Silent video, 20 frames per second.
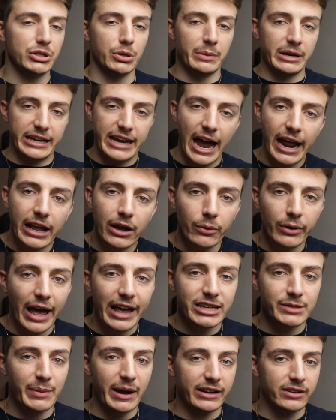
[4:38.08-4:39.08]
is the mechanical
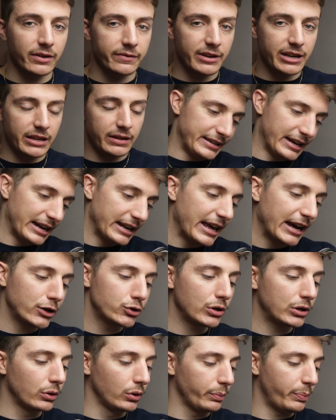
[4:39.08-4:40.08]
aspect of it, the
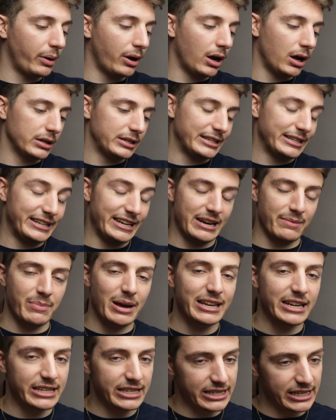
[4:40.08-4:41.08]
electrical part, the
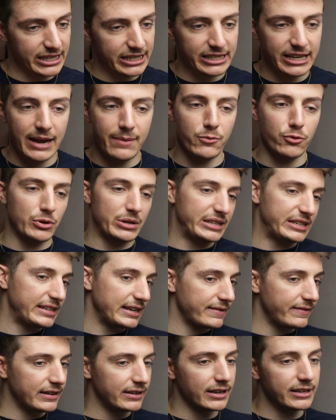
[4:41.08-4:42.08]
embedded system
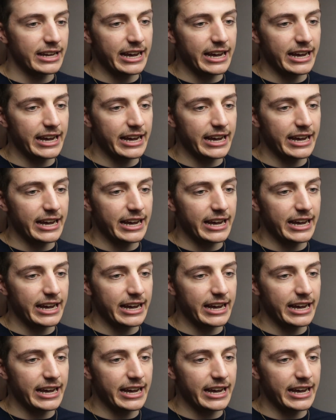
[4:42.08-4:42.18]
receiving the